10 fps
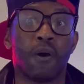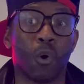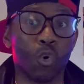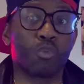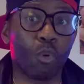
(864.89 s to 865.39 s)

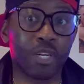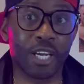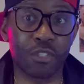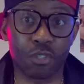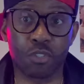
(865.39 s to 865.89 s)
Who's more
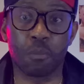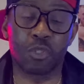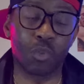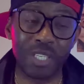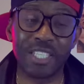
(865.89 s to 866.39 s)
dangerous
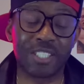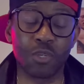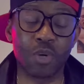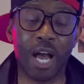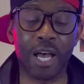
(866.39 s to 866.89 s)
between these
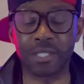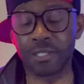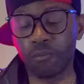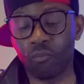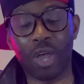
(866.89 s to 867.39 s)
two guys?
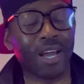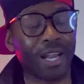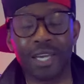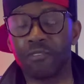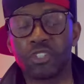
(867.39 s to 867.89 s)
I got
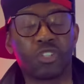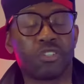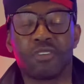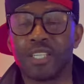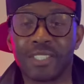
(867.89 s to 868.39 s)
to give it to
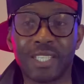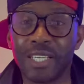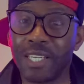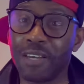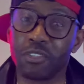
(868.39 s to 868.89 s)
Gervonta
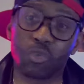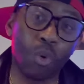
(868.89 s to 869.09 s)
Tank Davis.